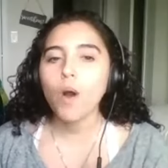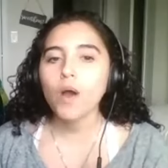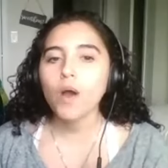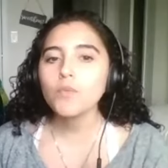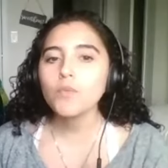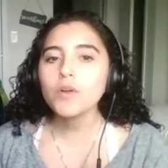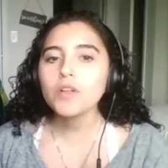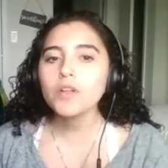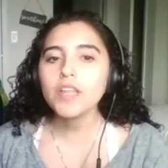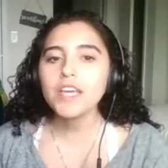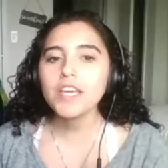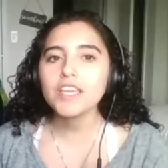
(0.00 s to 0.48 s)

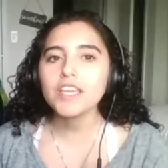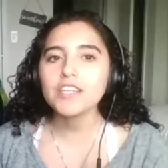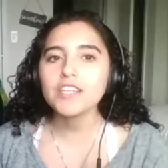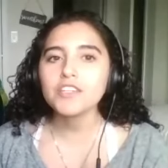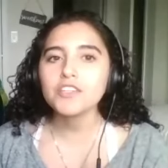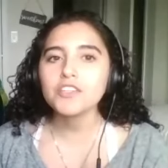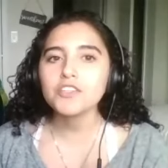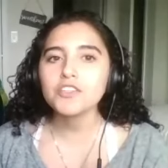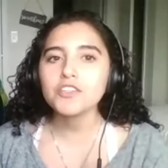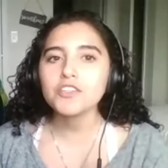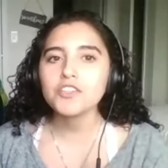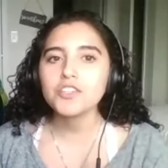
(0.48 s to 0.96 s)
where like
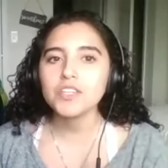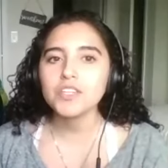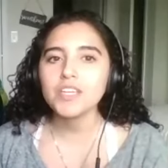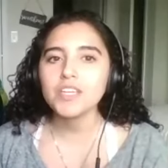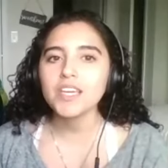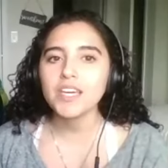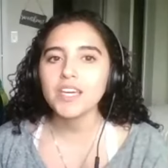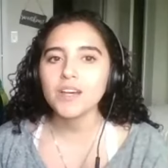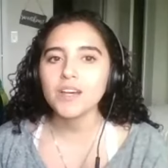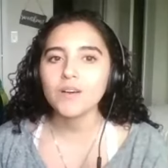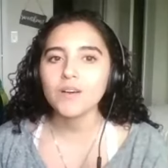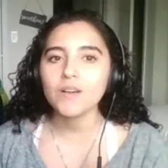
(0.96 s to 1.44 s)
she
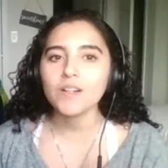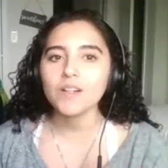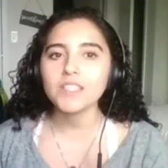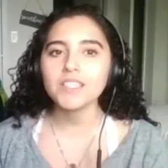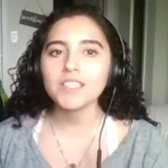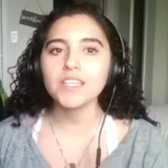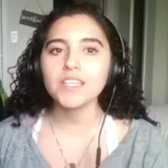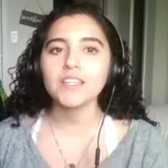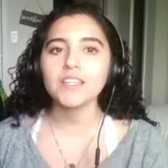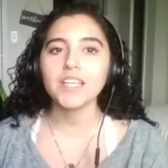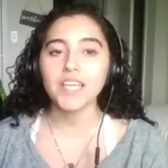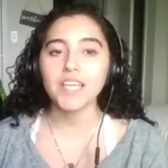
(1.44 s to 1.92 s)

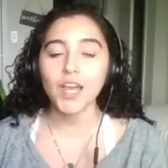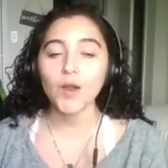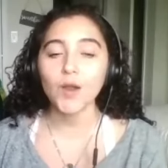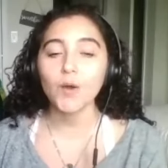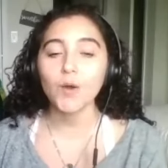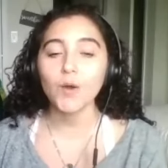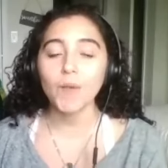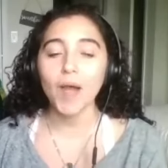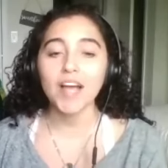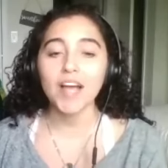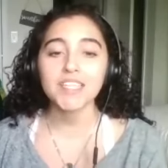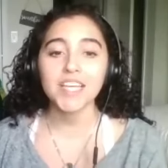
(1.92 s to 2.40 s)
killed, like
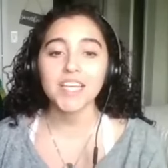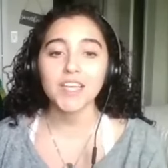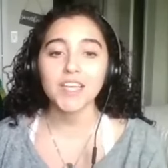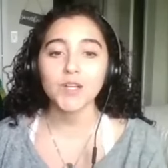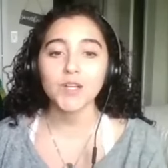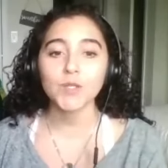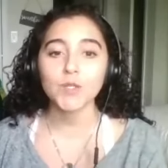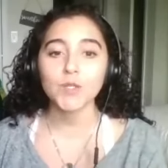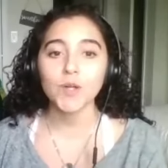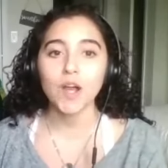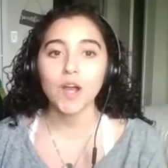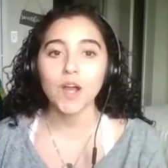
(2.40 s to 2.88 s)
Carole Baskin
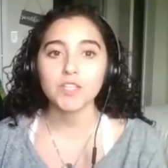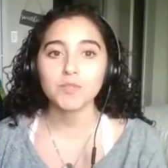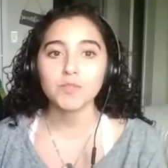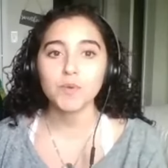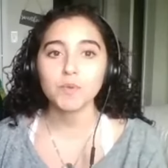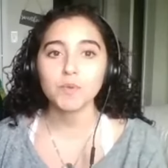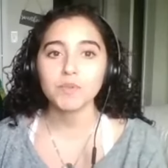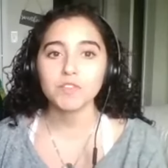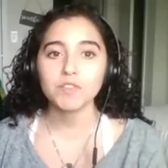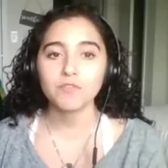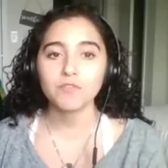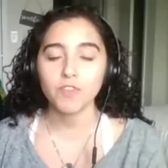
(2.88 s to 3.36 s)
killed her
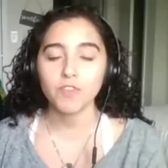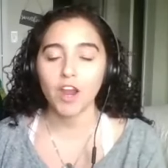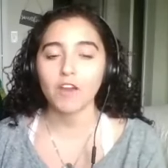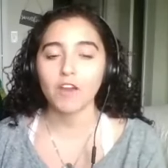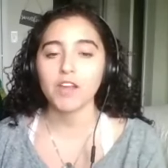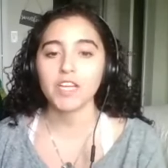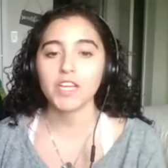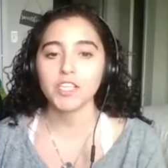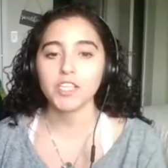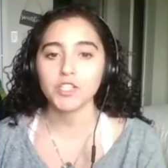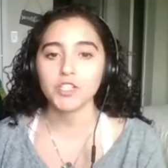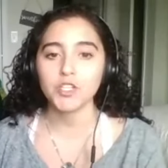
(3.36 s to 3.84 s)
husband, was
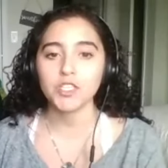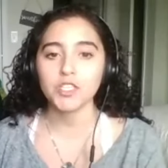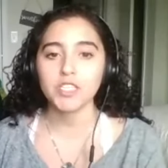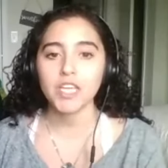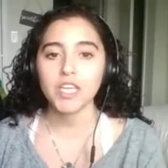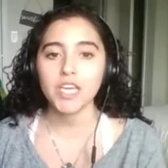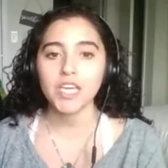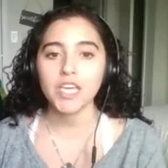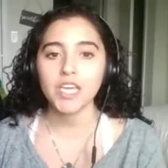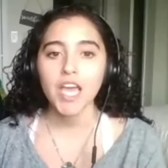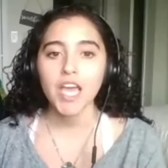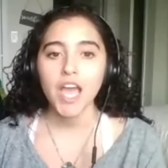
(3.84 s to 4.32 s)
very
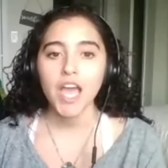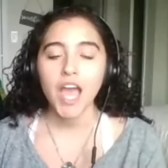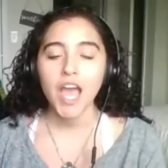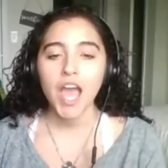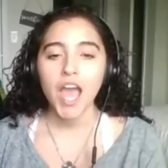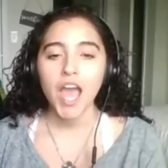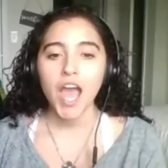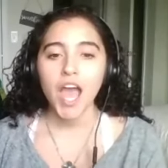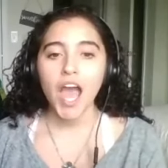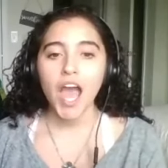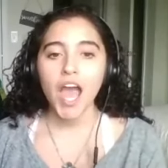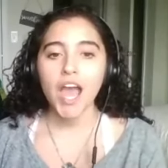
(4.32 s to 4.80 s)
interesting,
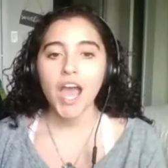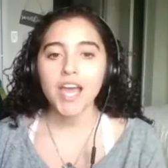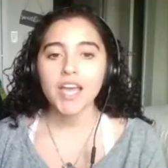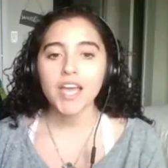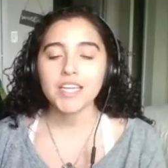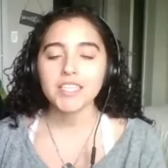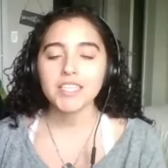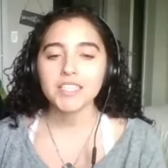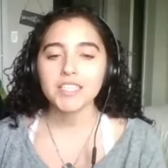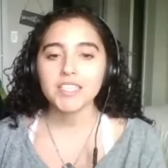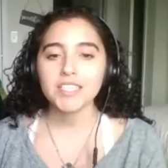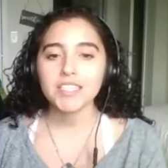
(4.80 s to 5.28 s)

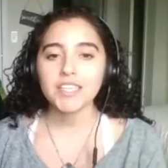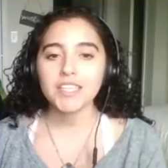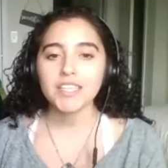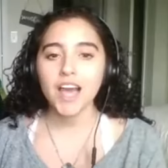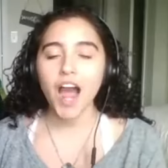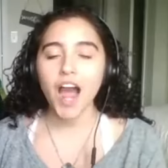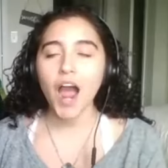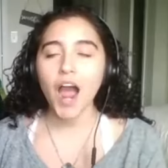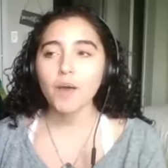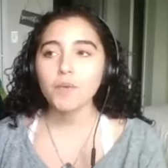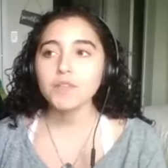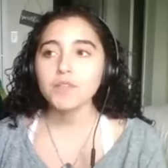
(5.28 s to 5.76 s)
and
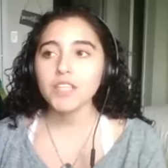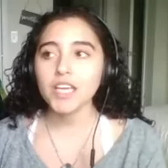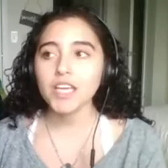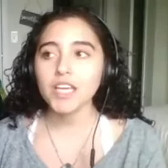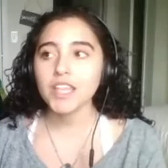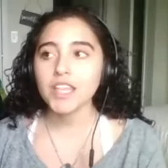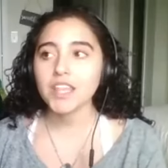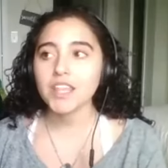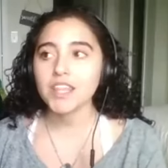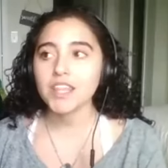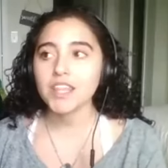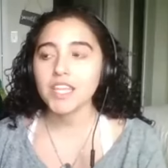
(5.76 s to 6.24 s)
I was like,
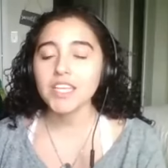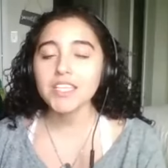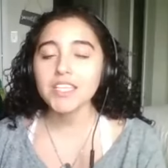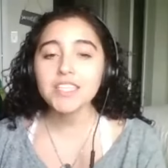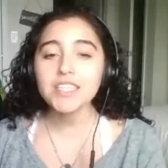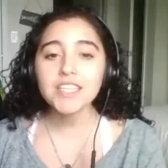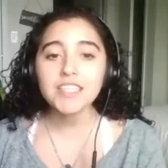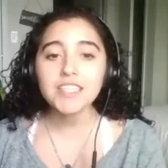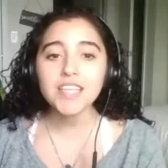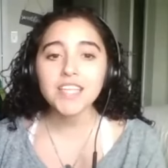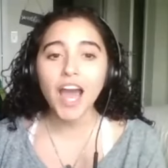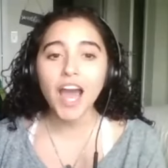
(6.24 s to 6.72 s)
this
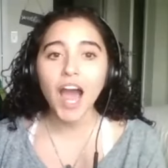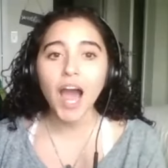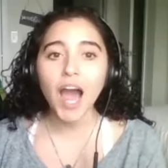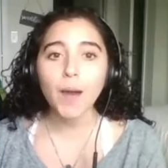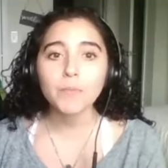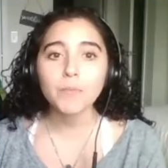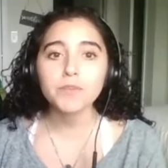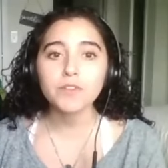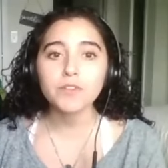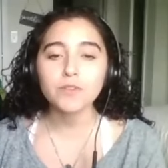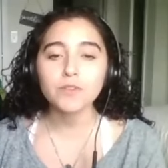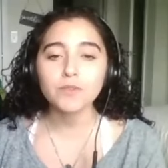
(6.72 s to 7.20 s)
is
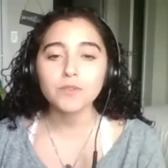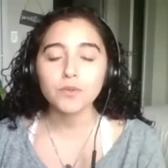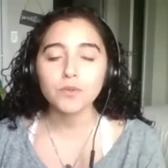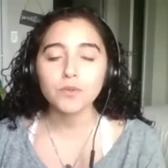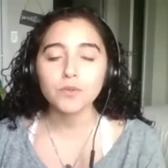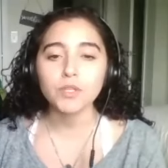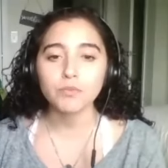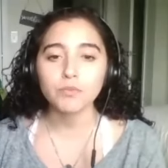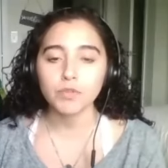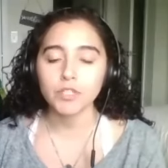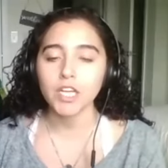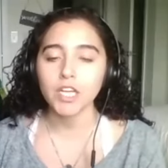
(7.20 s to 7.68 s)

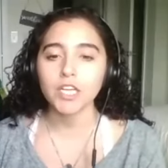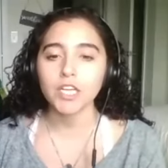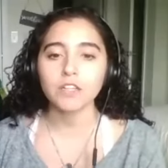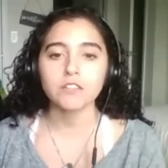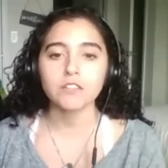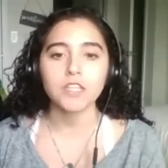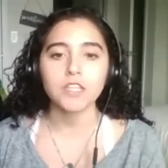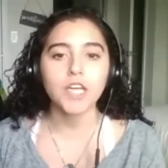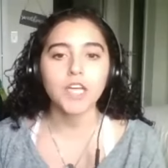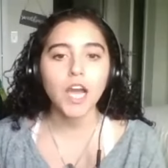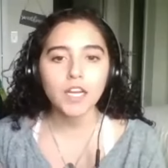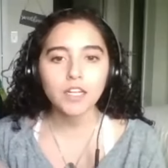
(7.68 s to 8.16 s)
absolutely
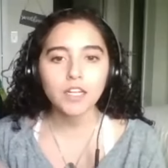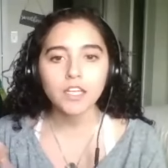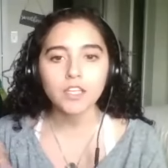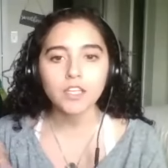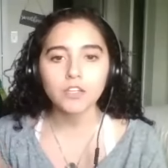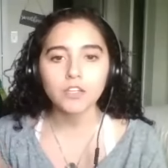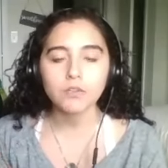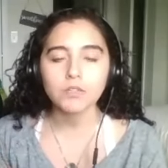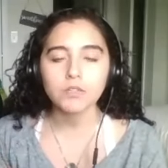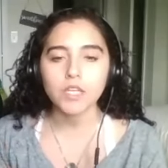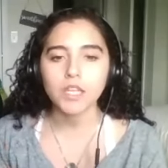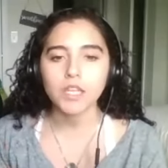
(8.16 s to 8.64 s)
ridiculous. Like kind of
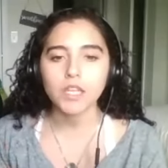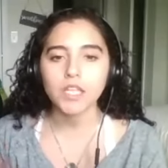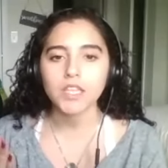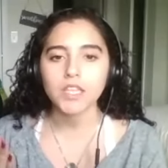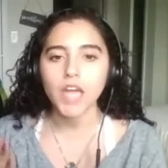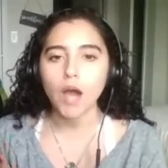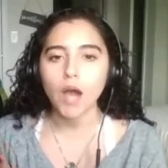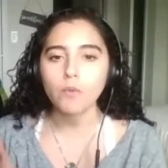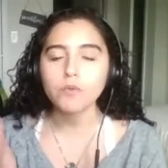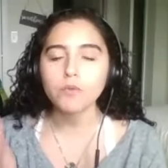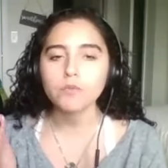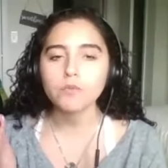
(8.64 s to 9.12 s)
like you said, like
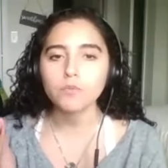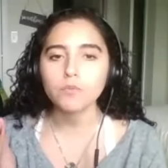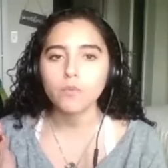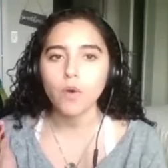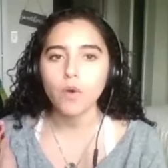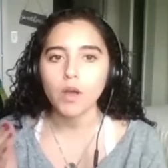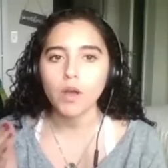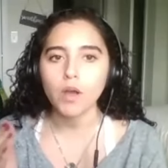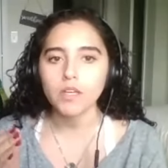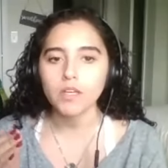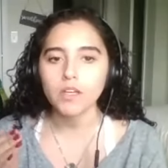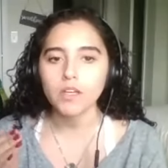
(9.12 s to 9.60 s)
that was
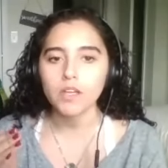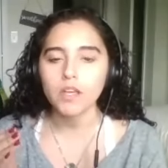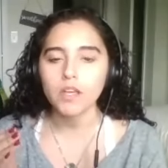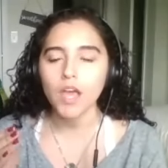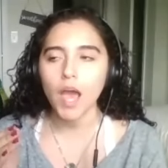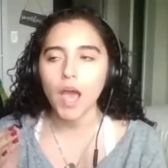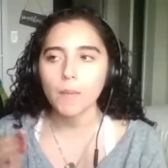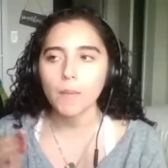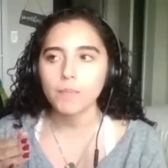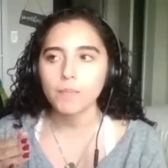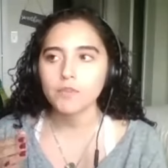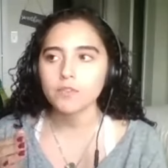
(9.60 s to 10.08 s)
one
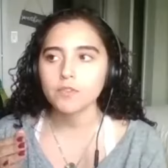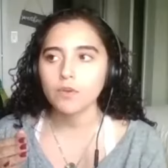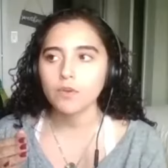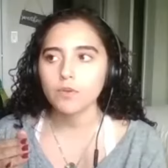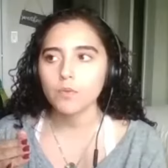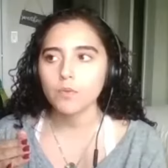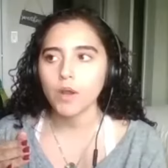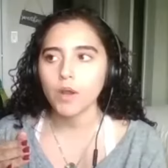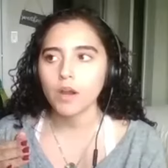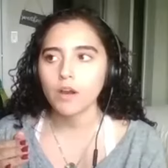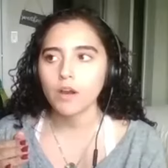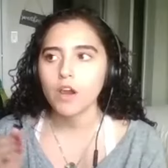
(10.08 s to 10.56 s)

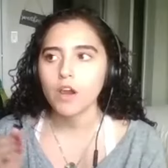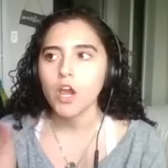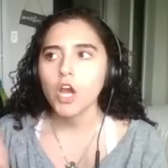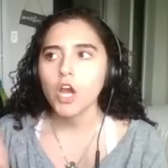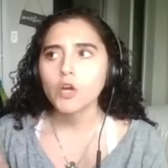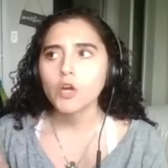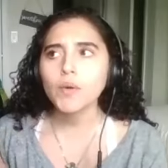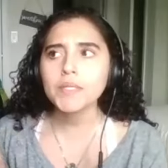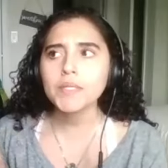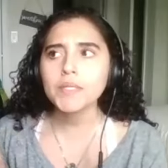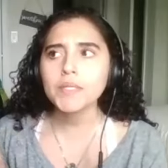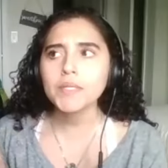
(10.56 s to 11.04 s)
episode where
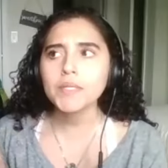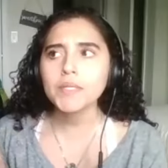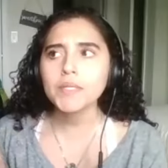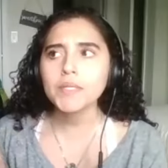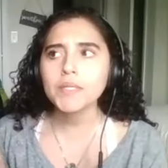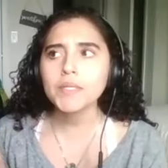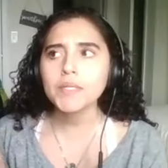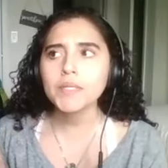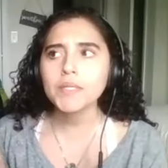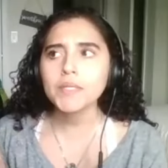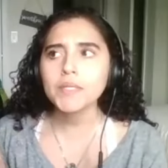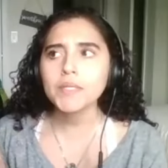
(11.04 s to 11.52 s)
grits
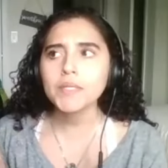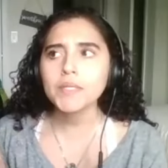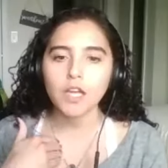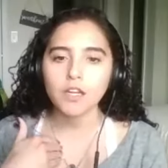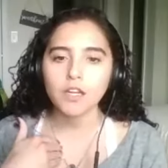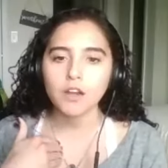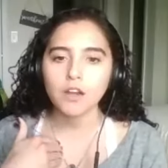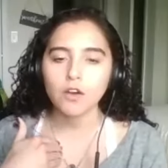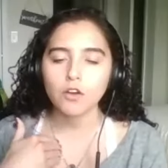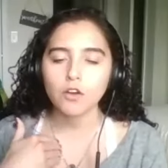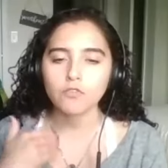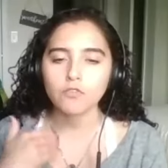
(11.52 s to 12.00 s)
like I think I was
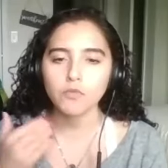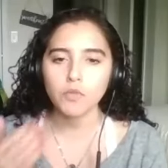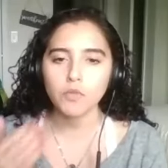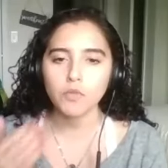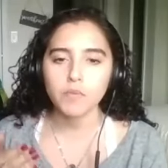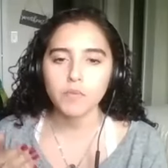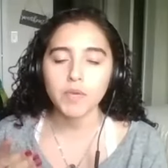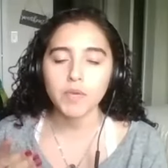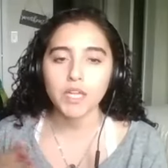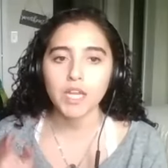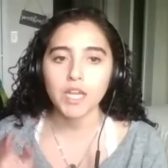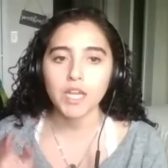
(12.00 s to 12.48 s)
kind of hooked from
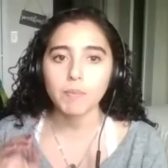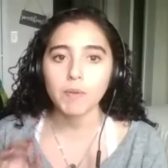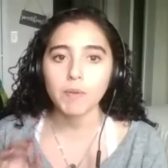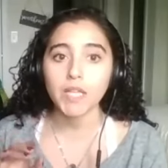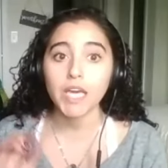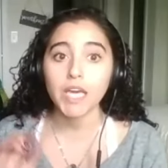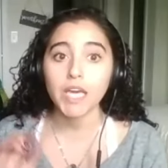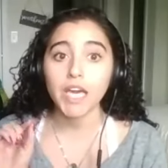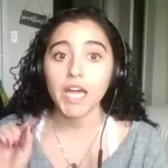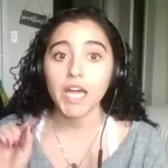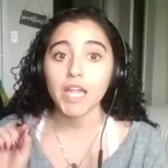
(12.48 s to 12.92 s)
the beginning, but like